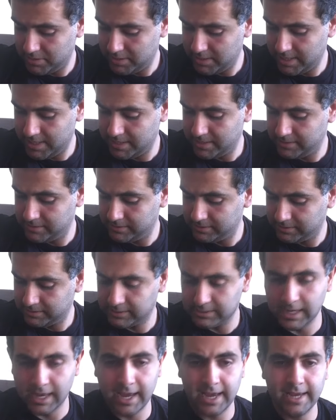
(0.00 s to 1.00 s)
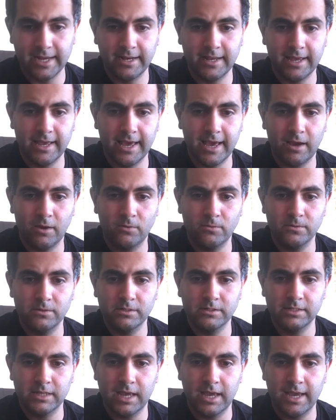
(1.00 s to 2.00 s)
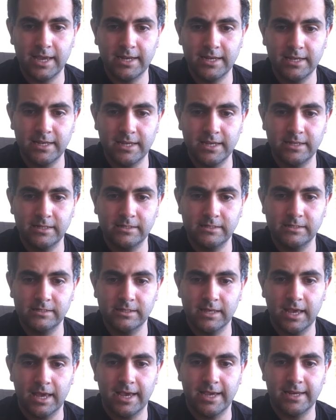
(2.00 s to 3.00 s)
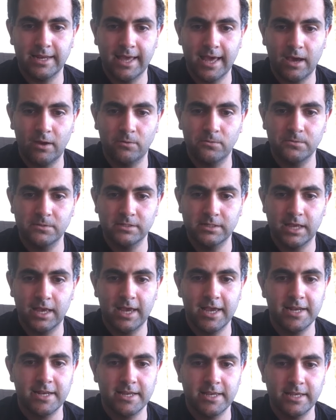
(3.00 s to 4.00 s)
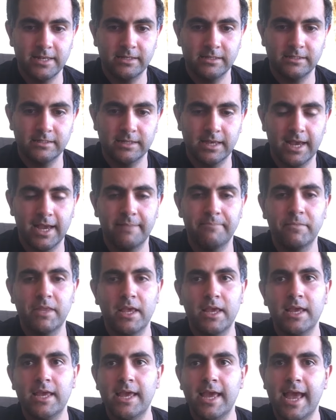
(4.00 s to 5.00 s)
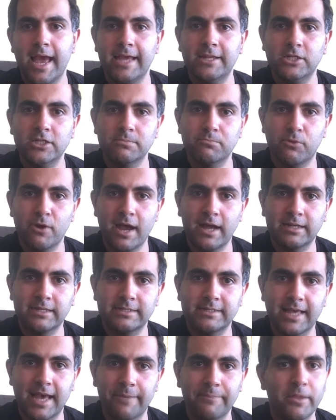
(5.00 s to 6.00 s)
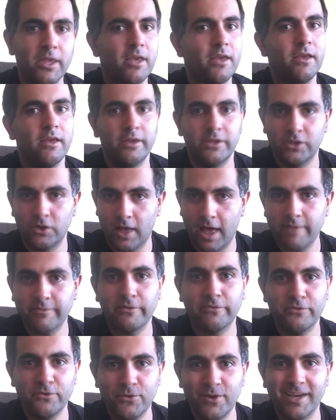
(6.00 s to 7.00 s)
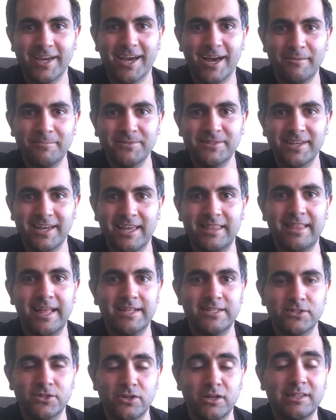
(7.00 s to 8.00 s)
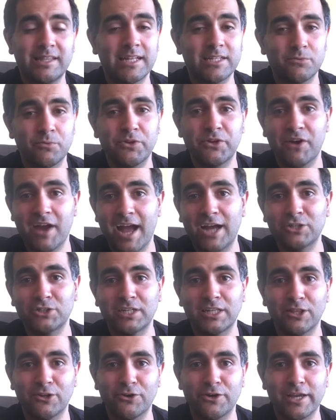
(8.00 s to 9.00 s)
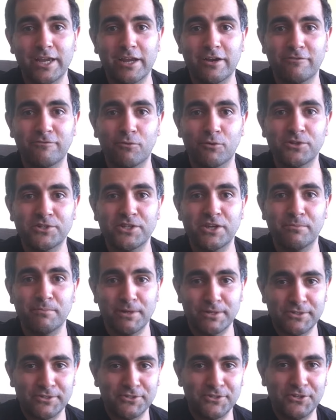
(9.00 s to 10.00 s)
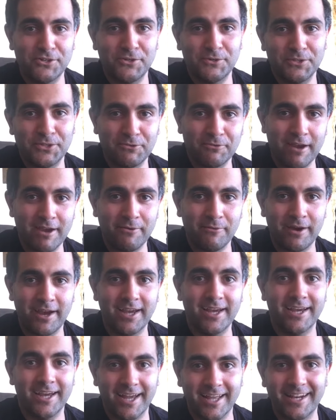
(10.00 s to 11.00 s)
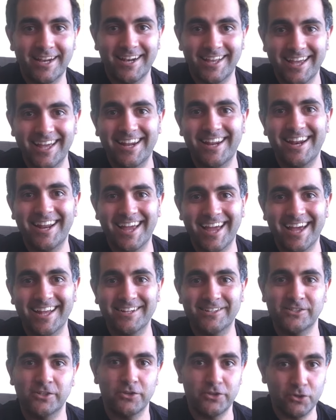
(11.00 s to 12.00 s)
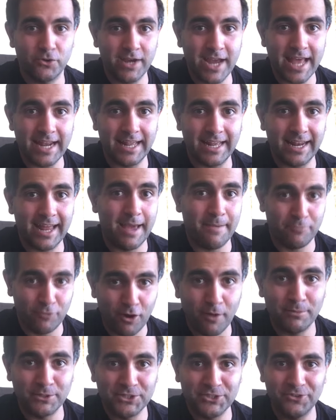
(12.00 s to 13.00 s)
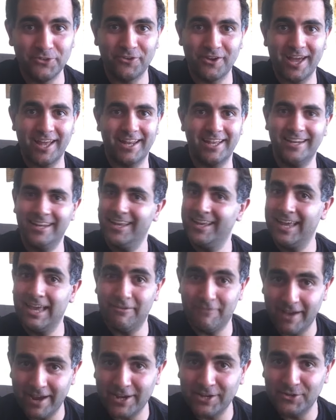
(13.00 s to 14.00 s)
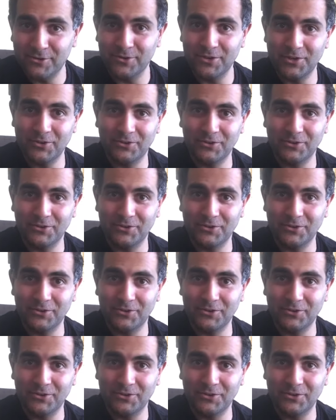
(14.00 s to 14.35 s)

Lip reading: inside, outside, inside, outside, inside. And just practice that. You'll have a few hiccups, and that's good. That's when you're actually learning it. You're forcing your muscles to do it the right way again and again and again. So you'll get it. I promise you, you'll get it. If I can do it, you